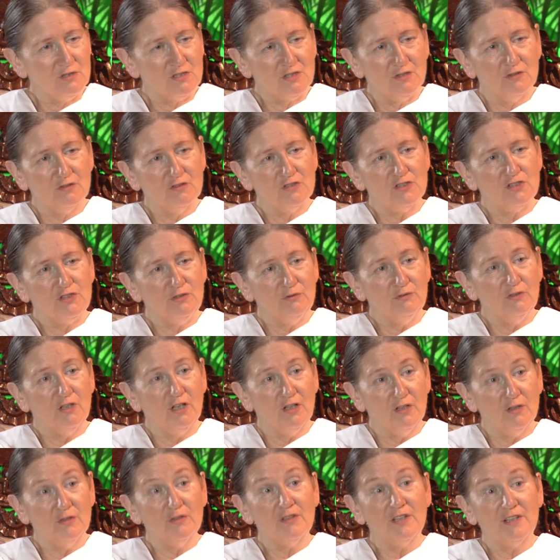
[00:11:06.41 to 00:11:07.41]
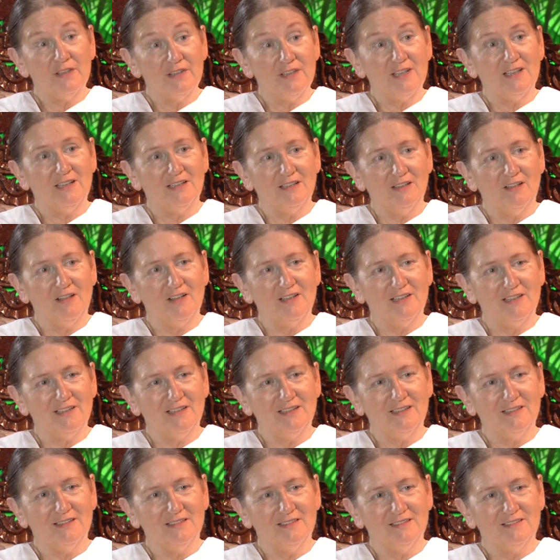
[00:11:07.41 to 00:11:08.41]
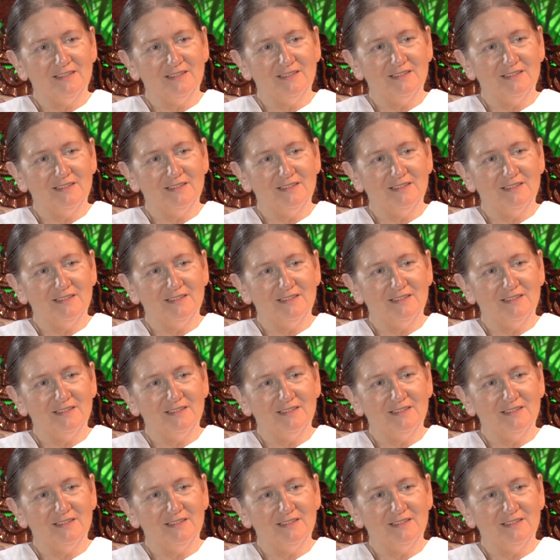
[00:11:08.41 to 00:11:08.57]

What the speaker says: as long as you know that they're lying,